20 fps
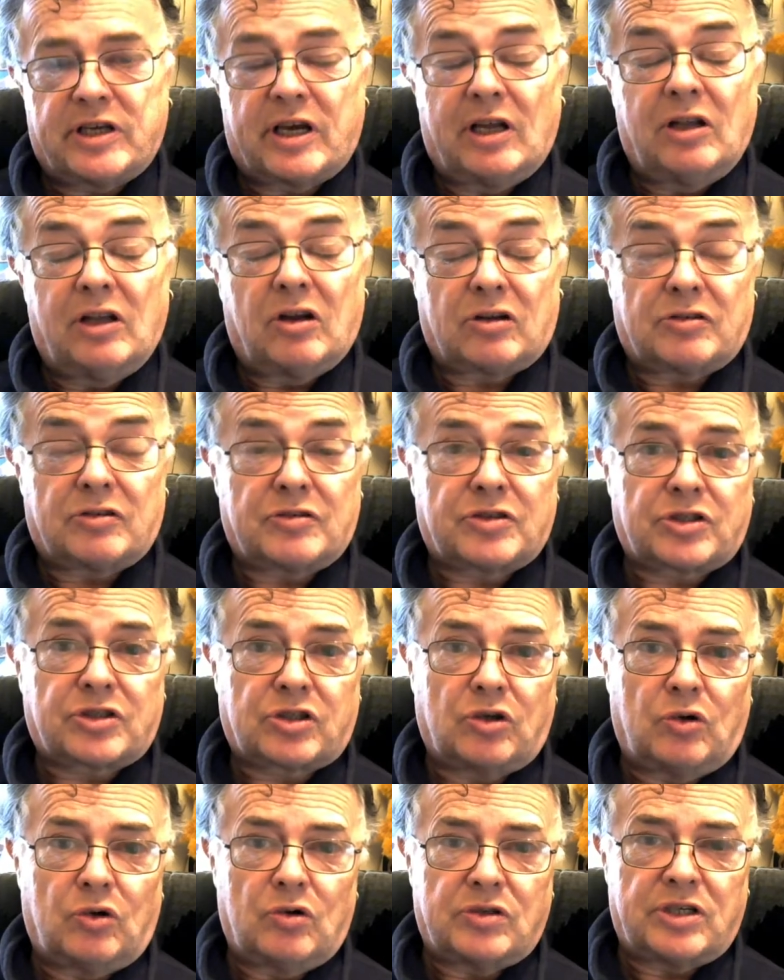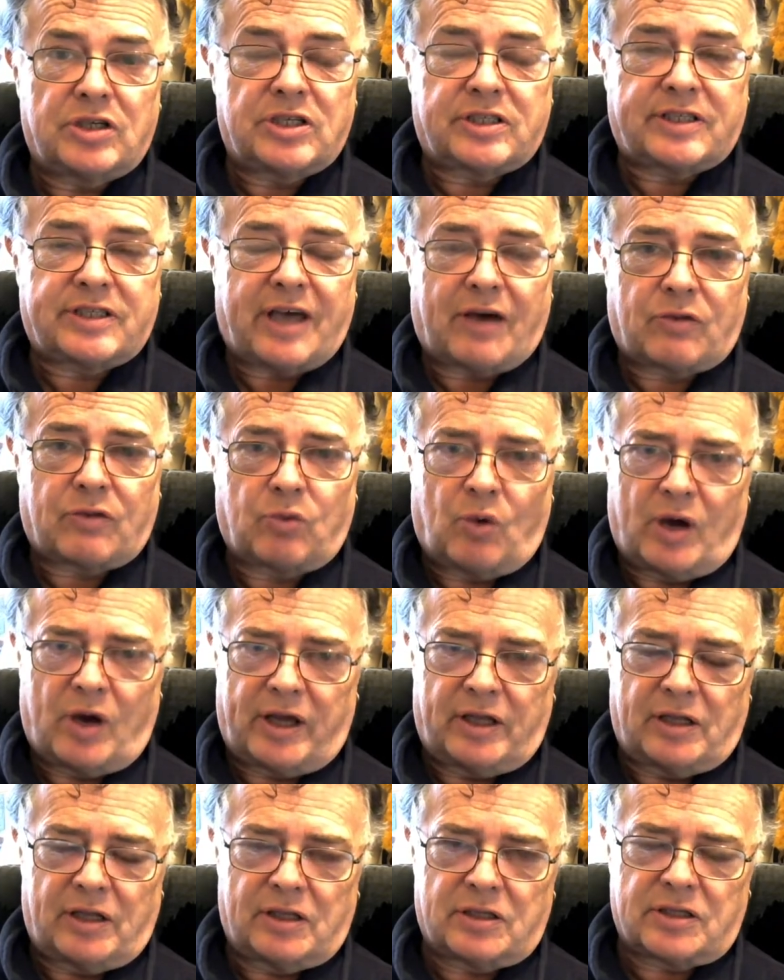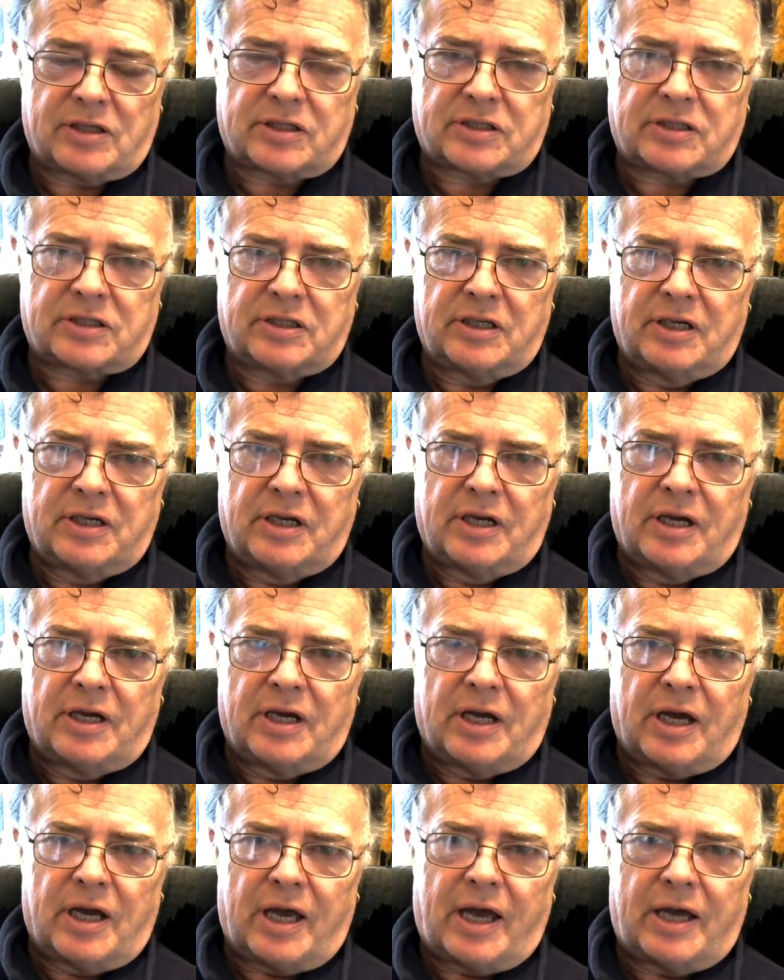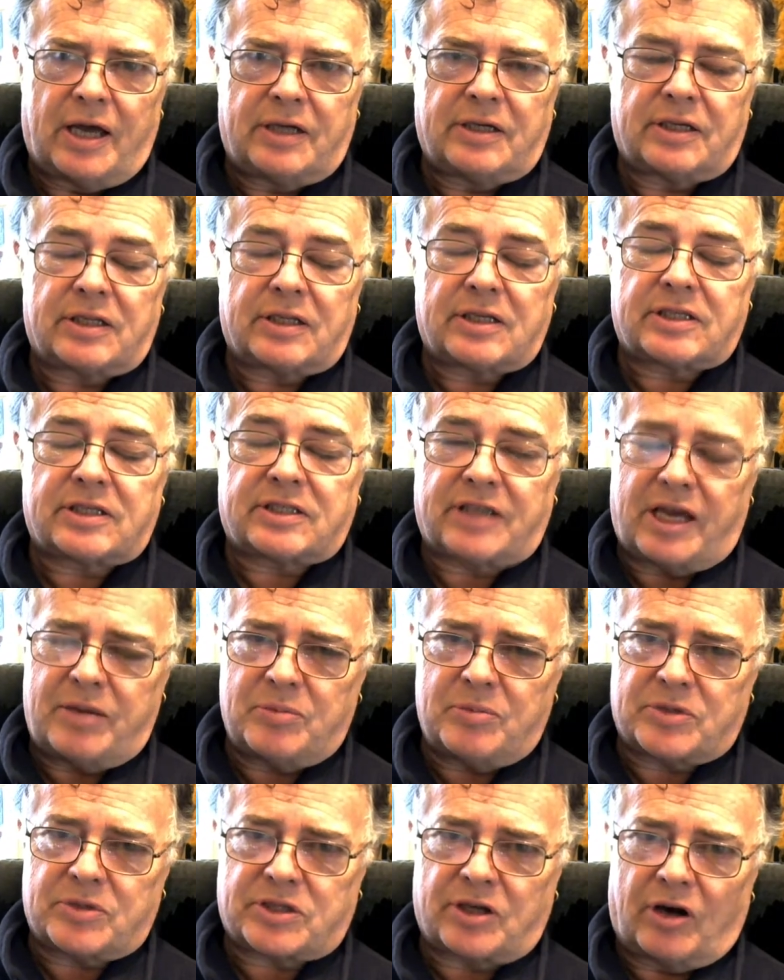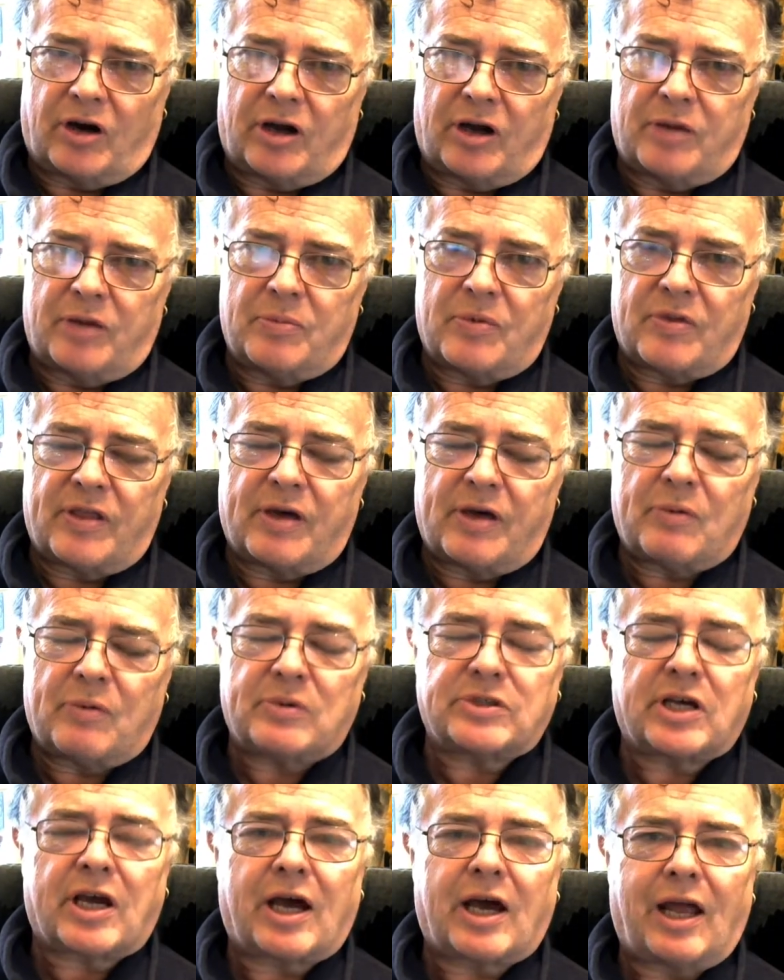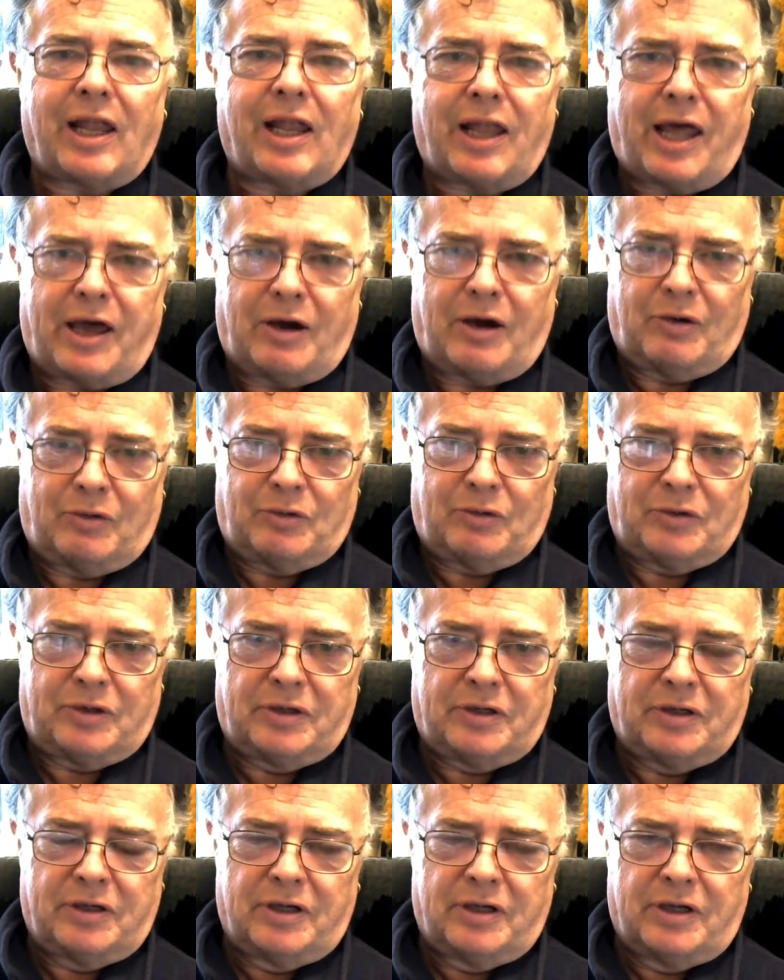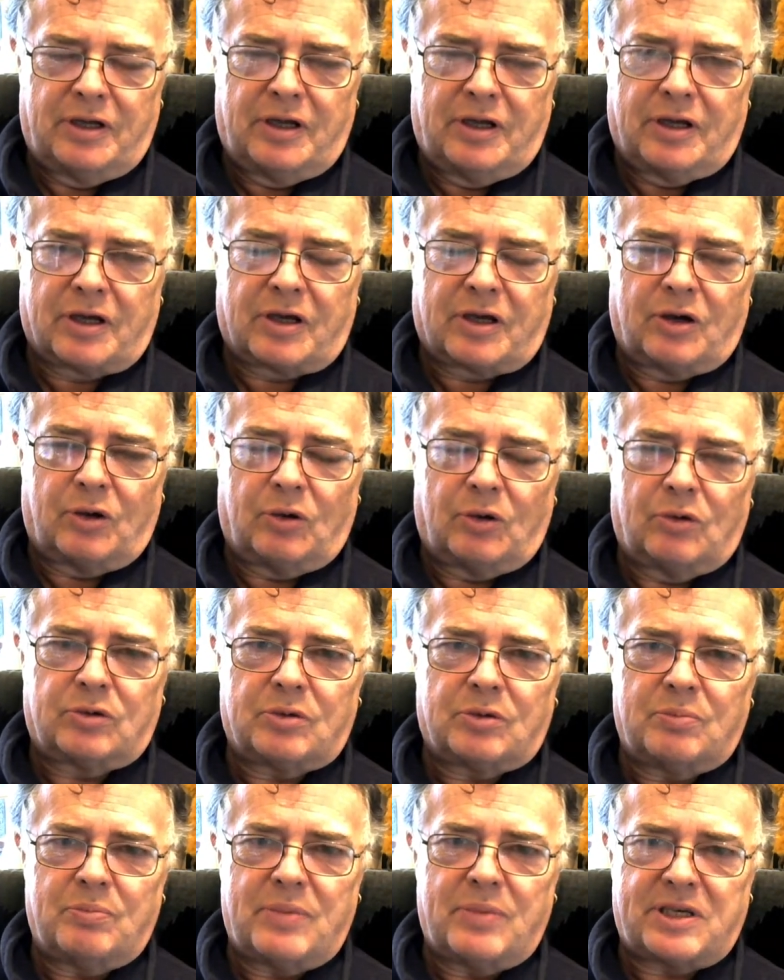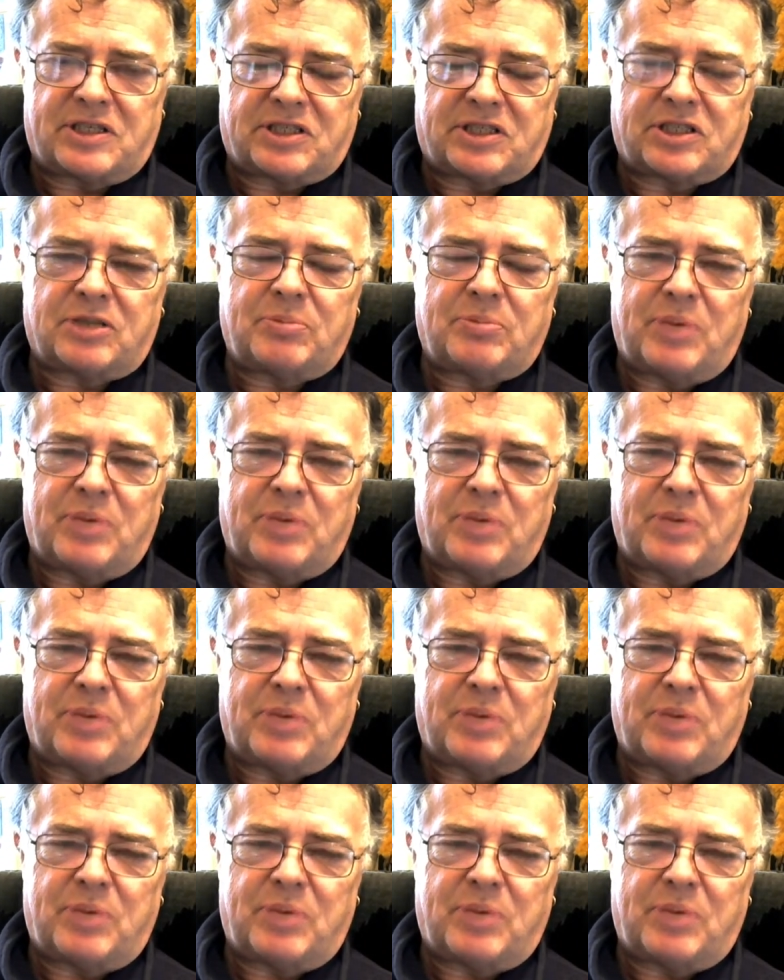a lot of schools in South Wales, and at the same time, there was a clown called Mr.